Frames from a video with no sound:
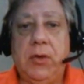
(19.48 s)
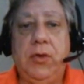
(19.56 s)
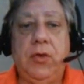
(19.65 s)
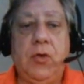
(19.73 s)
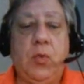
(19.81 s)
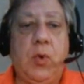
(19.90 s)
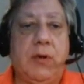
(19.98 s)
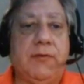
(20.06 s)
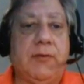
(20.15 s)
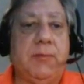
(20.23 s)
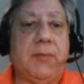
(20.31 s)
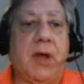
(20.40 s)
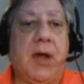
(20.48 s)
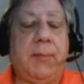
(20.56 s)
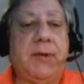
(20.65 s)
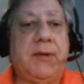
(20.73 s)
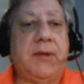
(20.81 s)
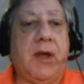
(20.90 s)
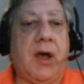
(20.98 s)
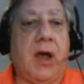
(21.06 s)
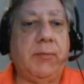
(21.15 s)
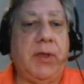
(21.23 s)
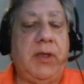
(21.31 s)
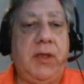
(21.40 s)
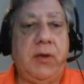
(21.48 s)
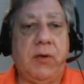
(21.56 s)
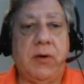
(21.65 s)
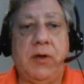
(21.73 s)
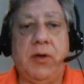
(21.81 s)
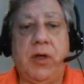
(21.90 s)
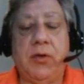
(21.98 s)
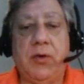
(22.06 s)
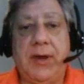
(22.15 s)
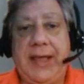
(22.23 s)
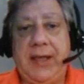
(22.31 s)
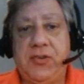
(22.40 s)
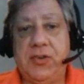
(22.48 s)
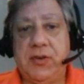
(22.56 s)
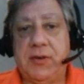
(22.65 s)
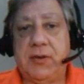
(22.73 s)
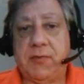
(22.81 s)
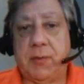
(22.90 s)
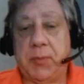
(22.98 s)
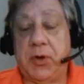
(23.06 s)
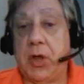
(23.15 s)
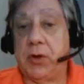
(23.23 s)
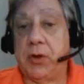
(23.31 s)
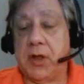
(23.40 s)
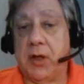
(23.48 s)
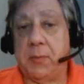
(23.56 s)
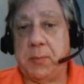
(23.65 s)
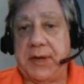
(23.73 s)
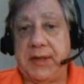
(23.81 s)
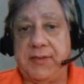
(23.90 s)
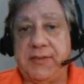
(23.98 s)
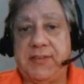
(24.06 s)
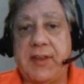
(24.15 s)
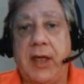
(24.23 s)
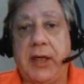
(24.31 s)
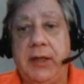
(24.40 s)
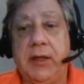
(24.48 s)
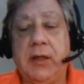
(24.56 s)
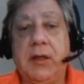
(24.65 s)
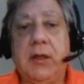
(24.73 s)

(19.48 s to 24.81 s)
You will, from time to time, hear another agent from another company say